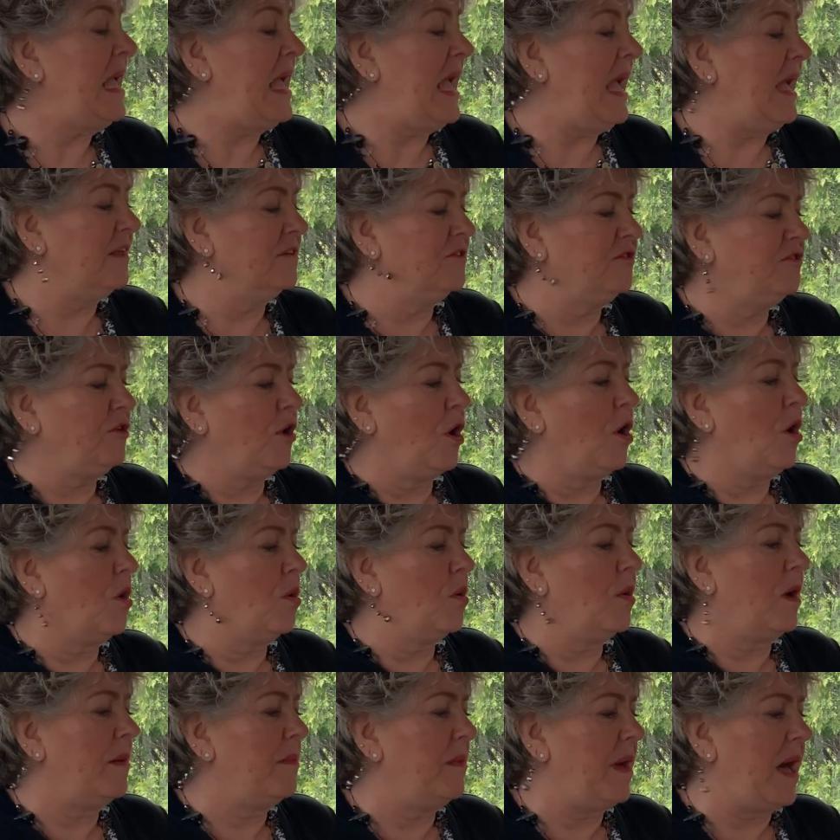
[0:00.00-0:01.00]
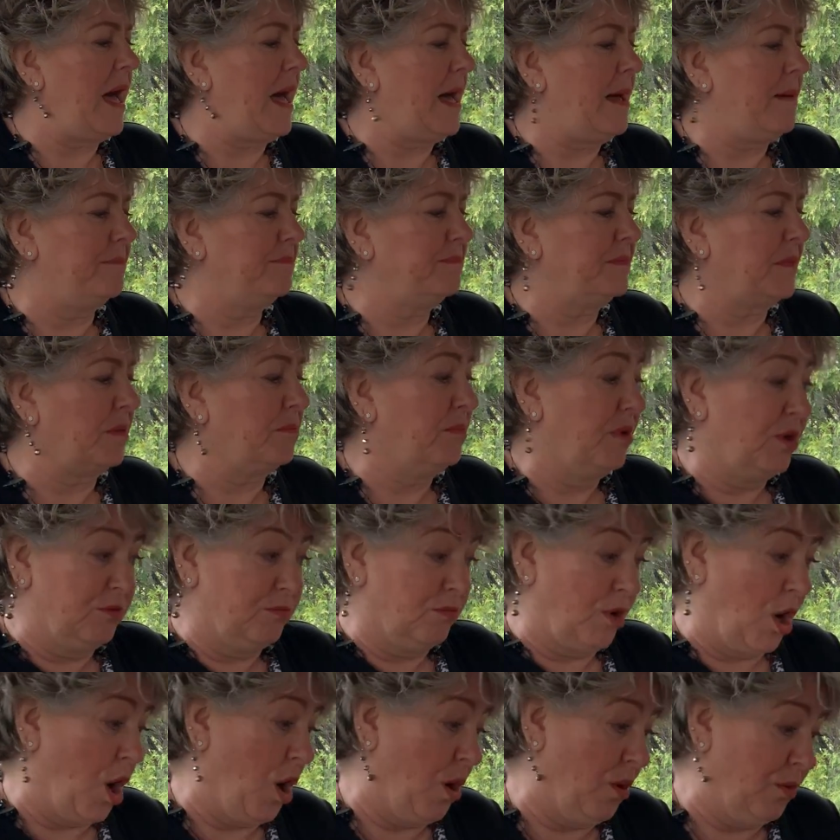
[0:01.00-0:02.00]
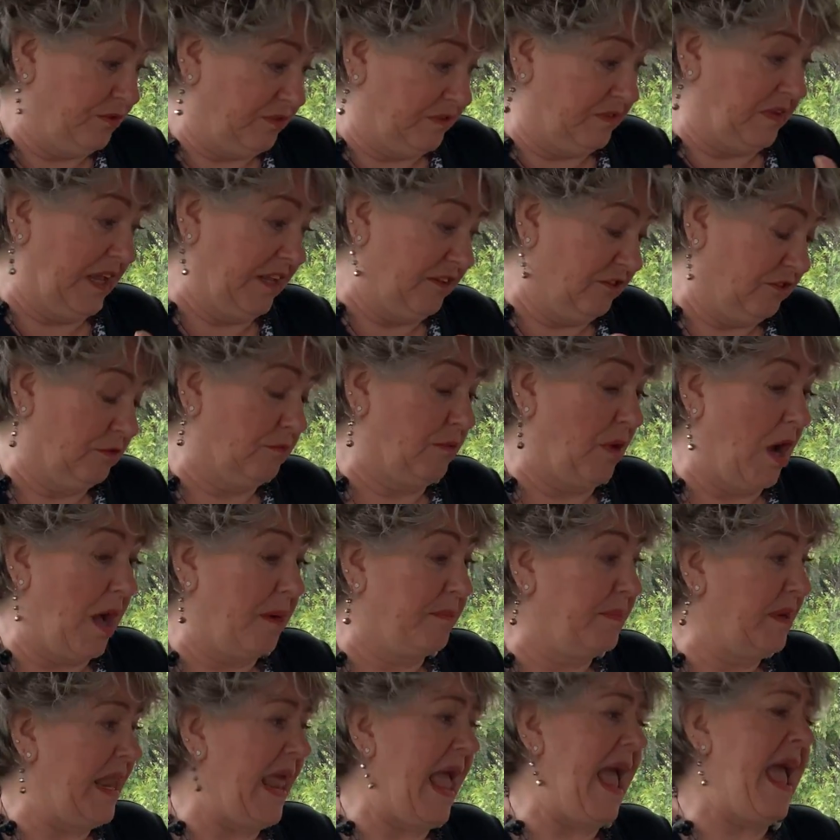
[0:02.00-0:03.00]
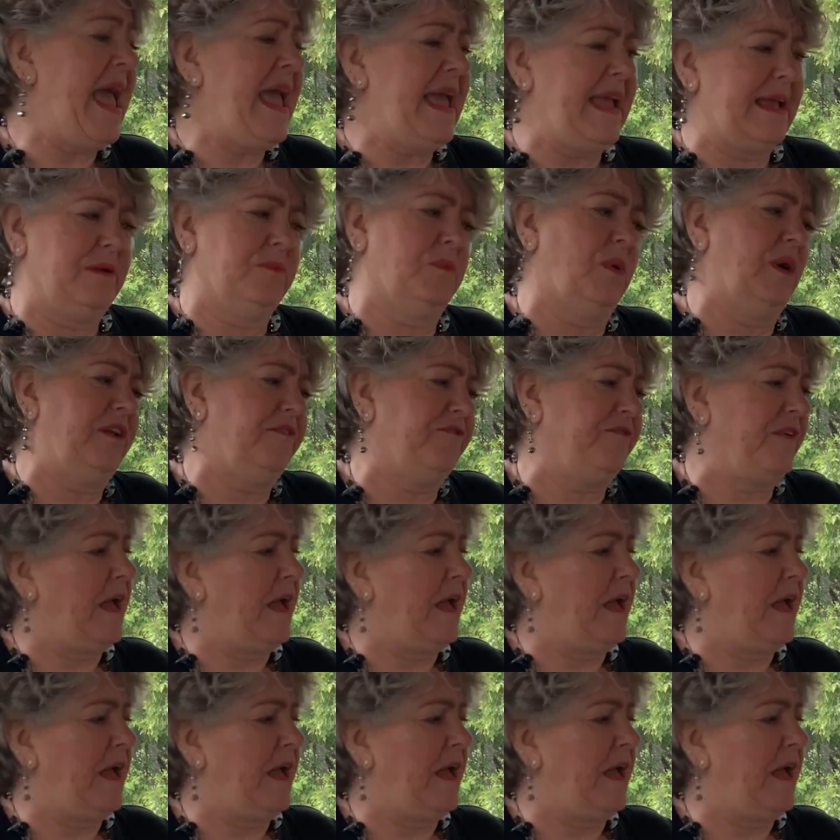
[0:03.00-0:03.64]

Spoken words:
And so Monroe said to Robert, hey, what if